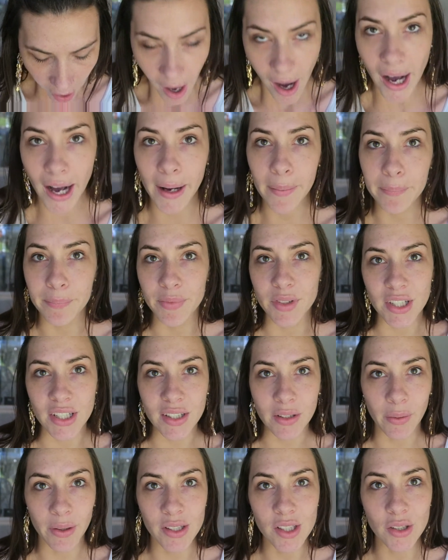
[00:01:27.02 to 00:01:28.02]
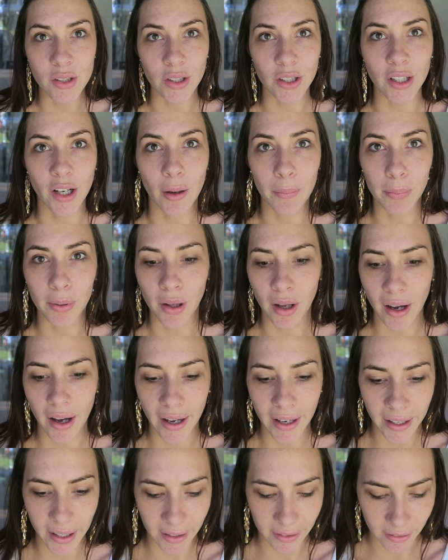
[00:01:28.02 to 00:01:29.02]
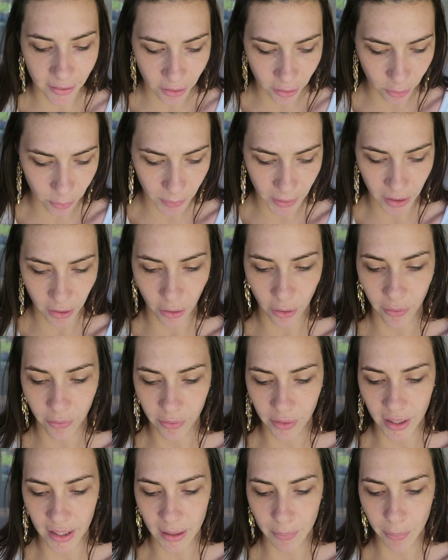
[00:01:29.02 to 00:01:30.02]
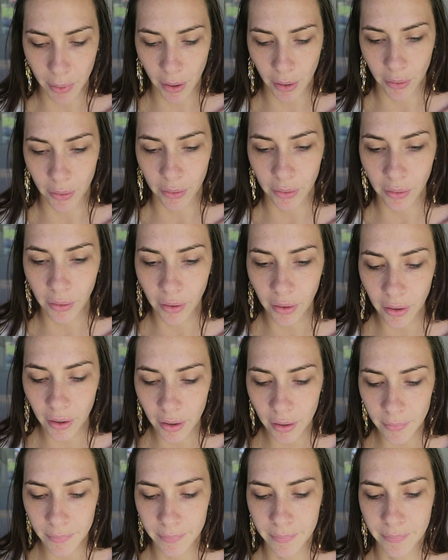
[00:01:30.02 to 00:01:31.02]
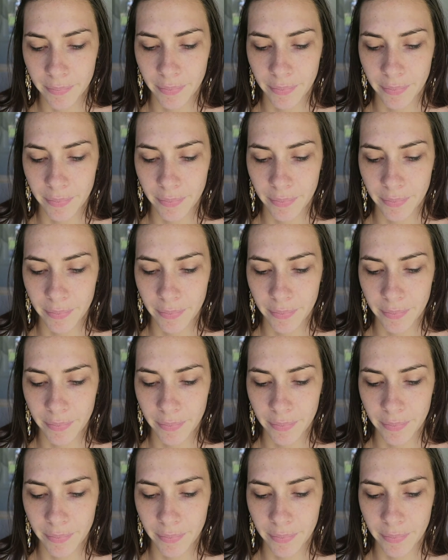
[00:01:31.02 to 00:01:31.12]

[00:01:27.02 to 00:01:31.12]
I'm just going to apply a little bit of the Pearl Glow,